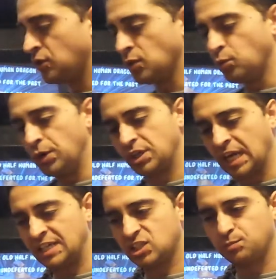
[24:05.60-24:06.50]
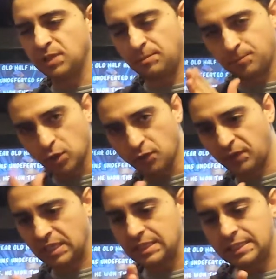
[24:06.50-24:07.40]
the wood kind of split
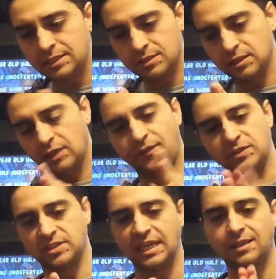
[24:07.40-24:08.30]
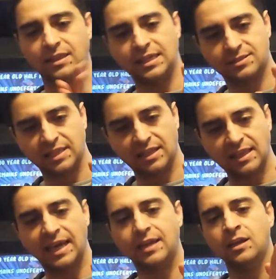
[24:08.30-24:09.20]
perfectly. If it's like this, like
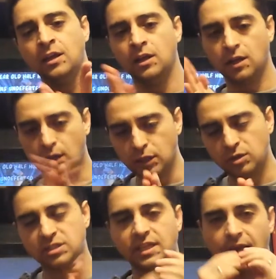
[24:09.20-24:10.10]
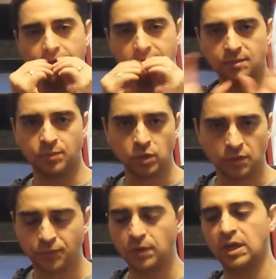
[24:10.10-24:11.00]
that, glued it together,
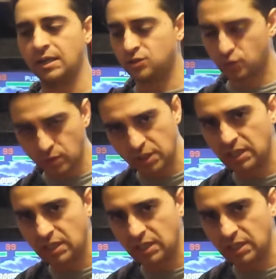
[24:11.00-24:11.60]
beautiful. I screwed it,